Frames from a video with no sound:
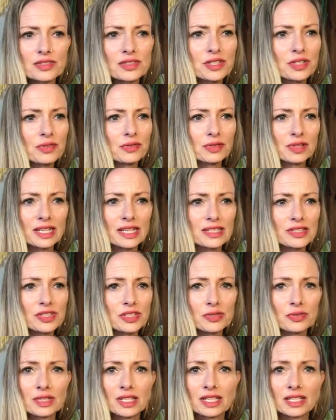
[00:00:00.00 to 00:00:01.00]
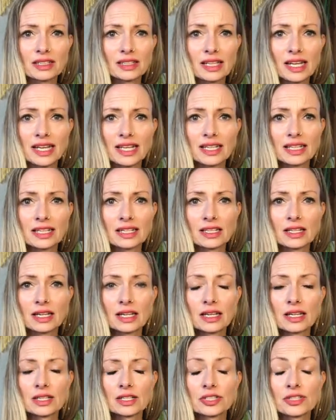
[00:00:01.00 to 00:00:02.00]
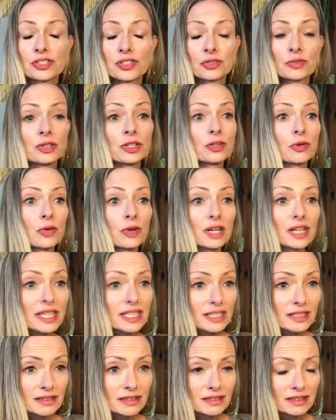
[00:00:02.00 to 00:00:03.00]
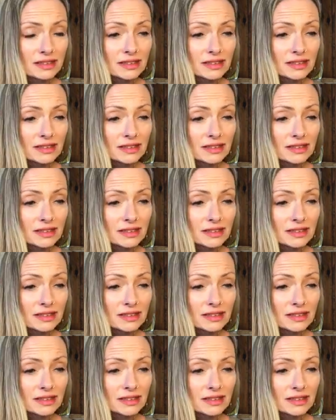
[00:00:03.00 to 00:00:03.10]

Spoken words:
or do you relate to it like, do you ignore it?